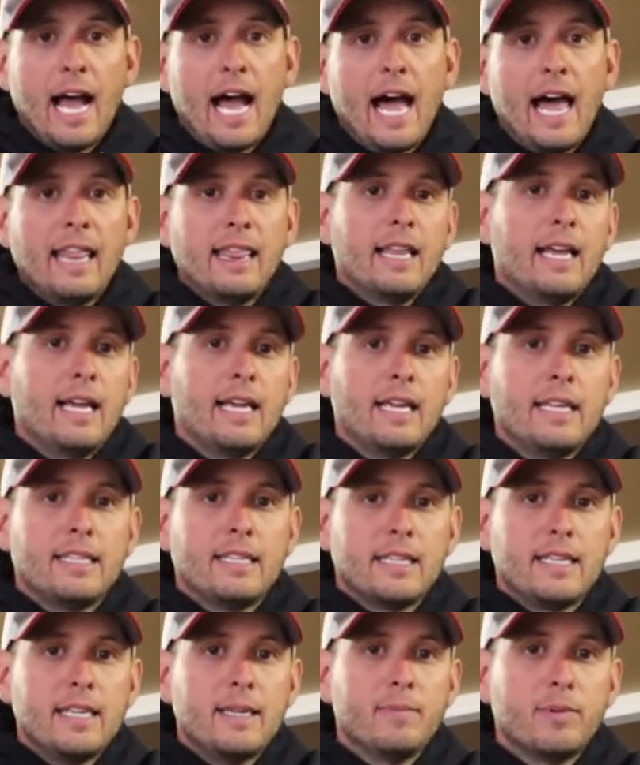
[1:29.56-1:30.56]
I like
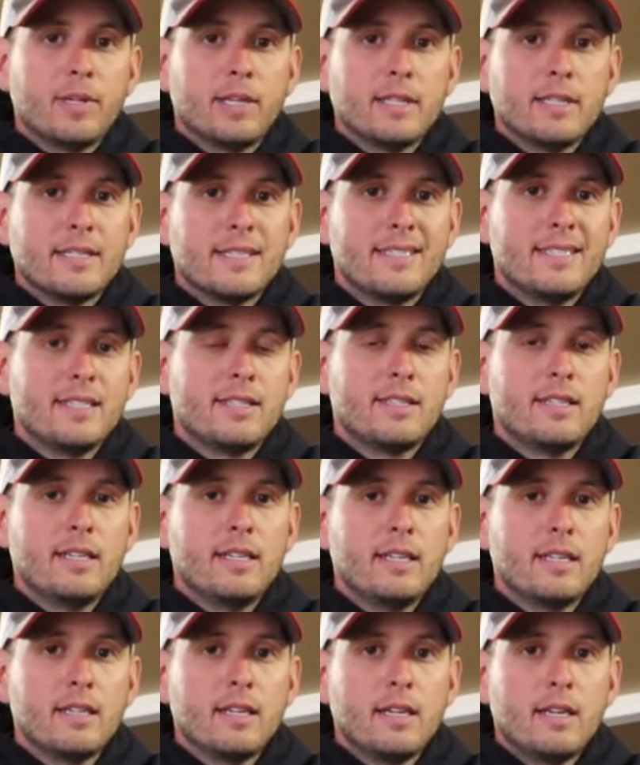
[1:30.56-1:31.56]
to keep a
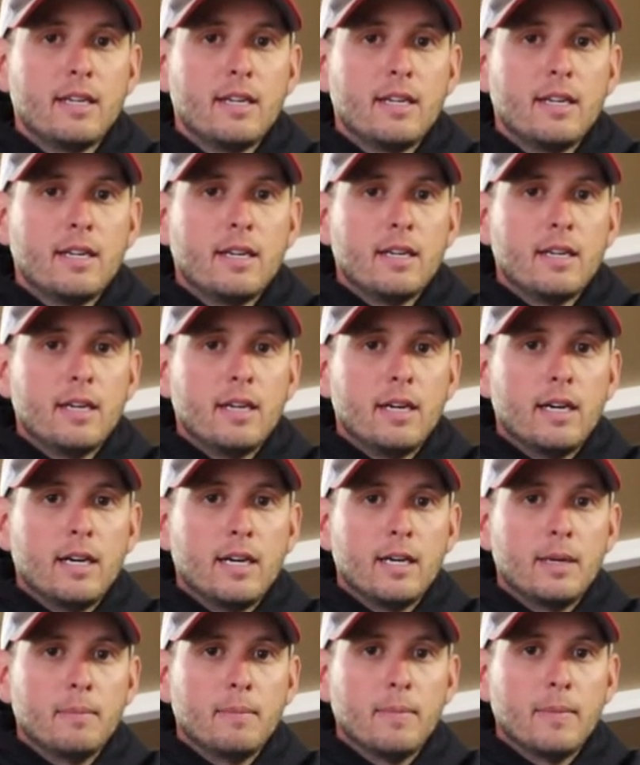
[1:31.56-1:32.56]
consistent
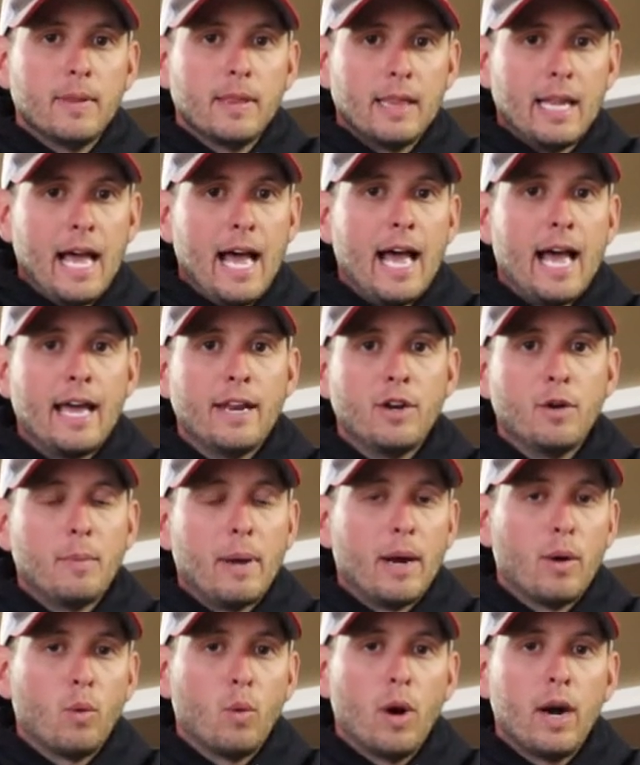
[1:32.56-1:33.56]
line no
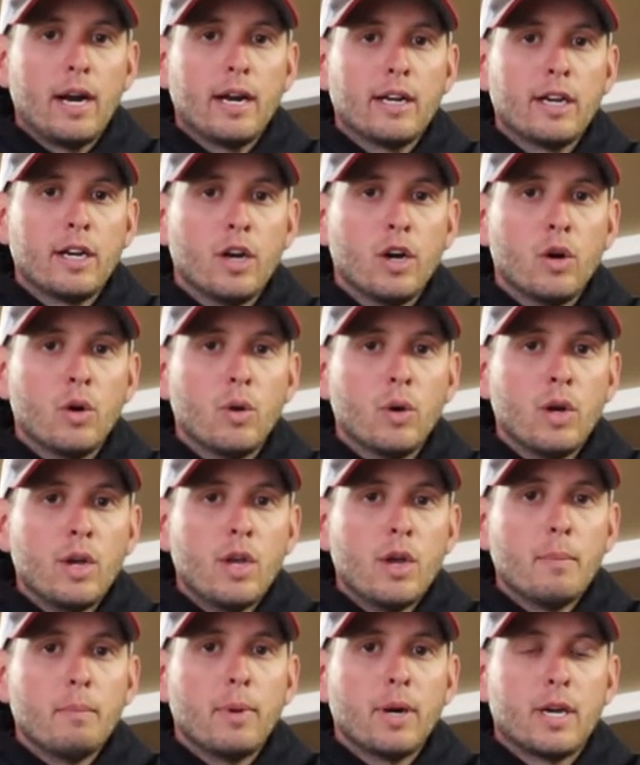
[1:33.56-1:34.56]
matter where I go,
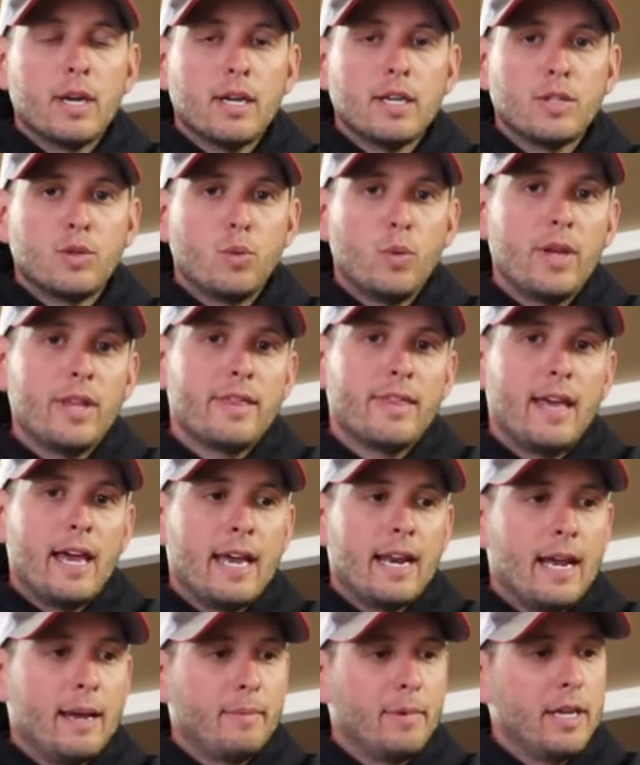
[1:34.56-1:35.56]
because with
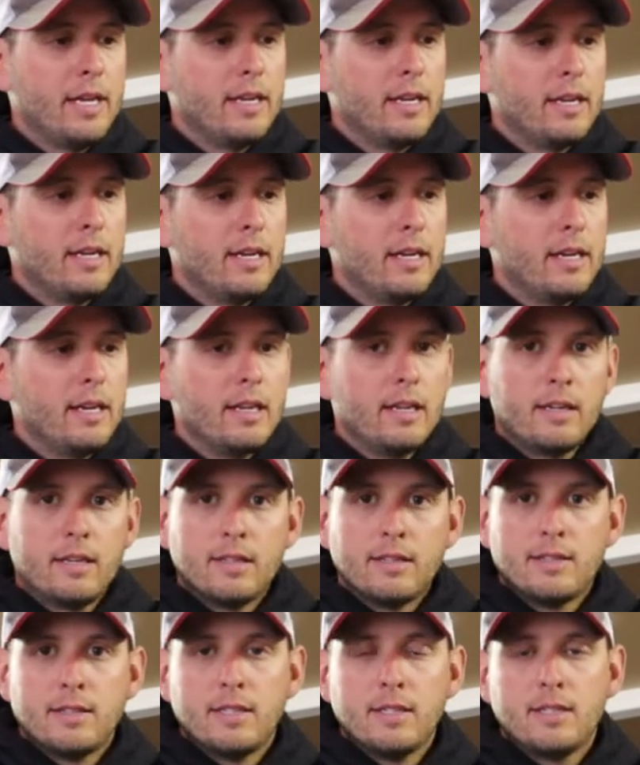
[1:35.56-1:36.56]
that, I'm getting
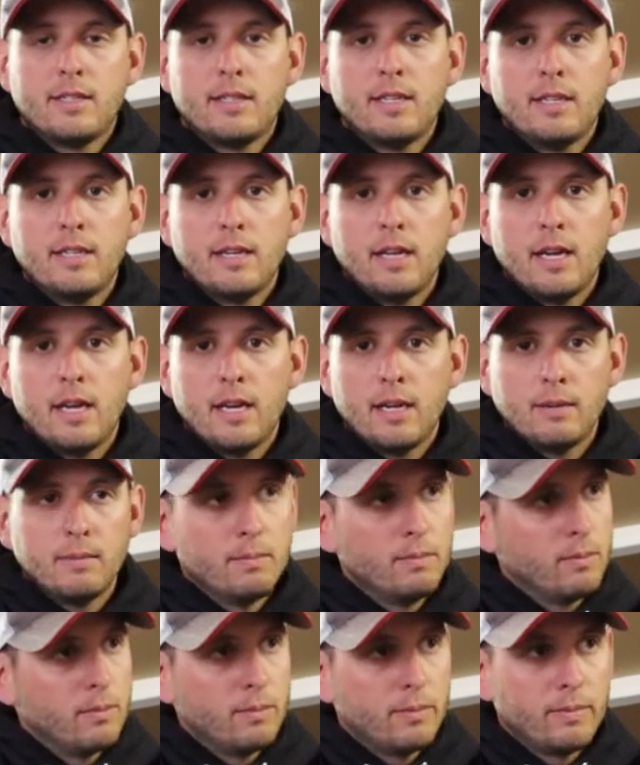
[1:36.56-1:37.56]
consistent
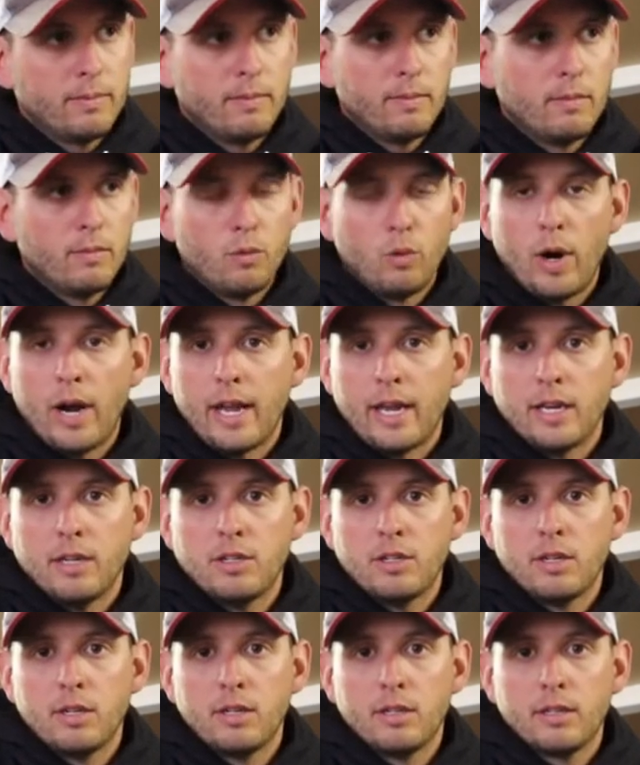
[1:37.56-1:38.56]

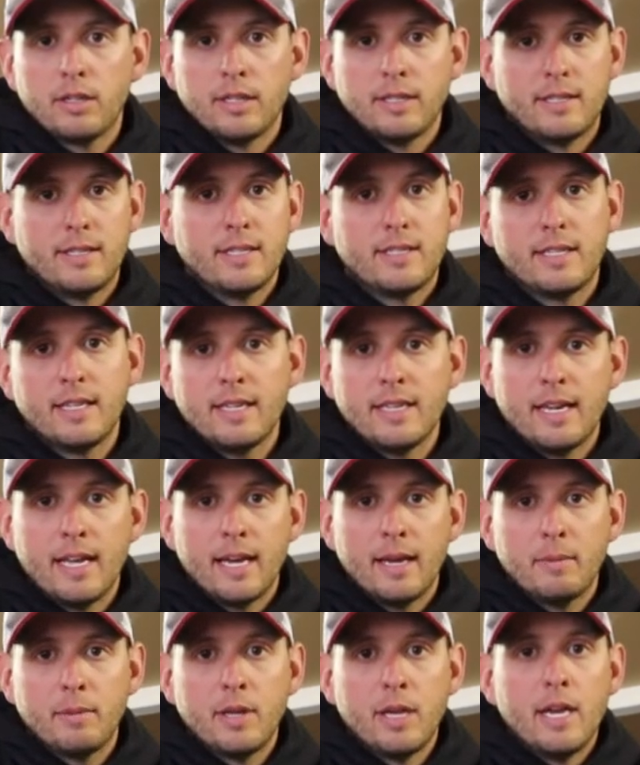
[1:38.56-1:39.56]
range, consistent
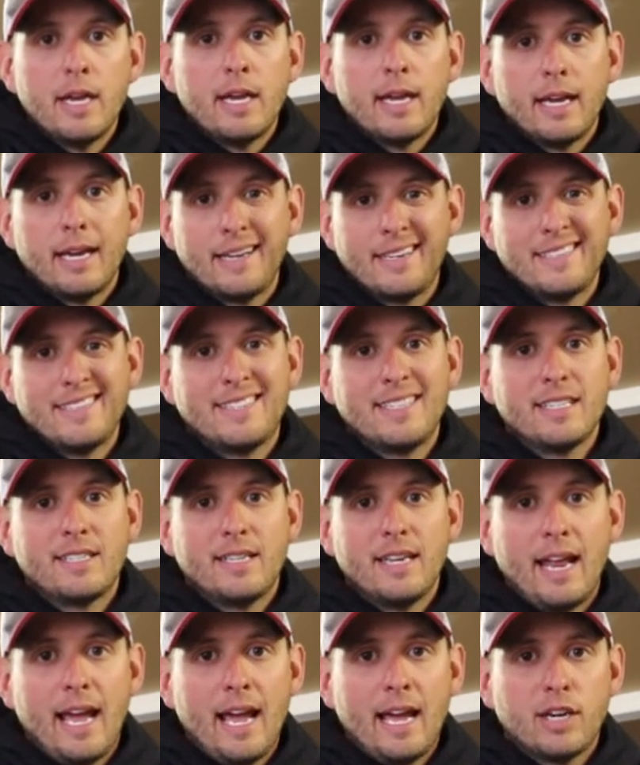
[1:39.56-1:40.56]
depth, and
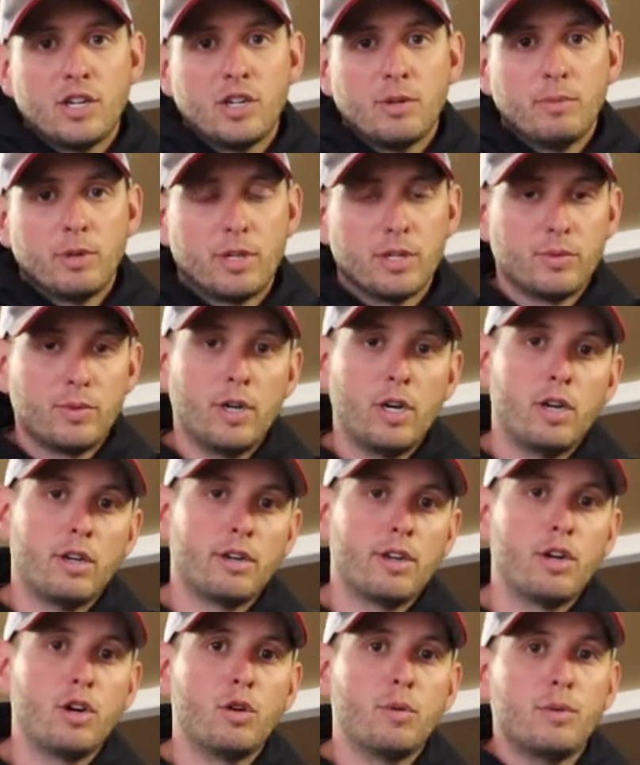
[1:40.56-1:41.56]
consistent action, because we
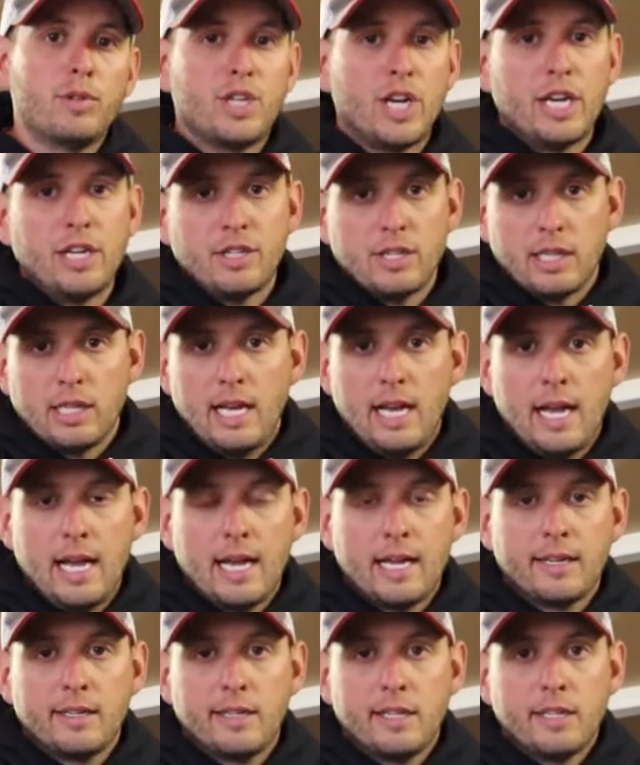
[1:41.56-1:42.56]
all know changing
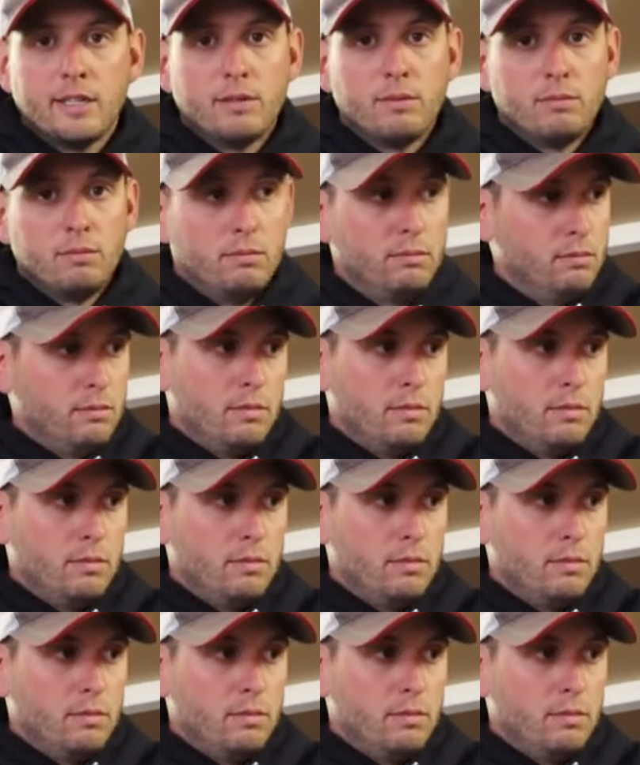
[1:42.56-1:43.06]
line can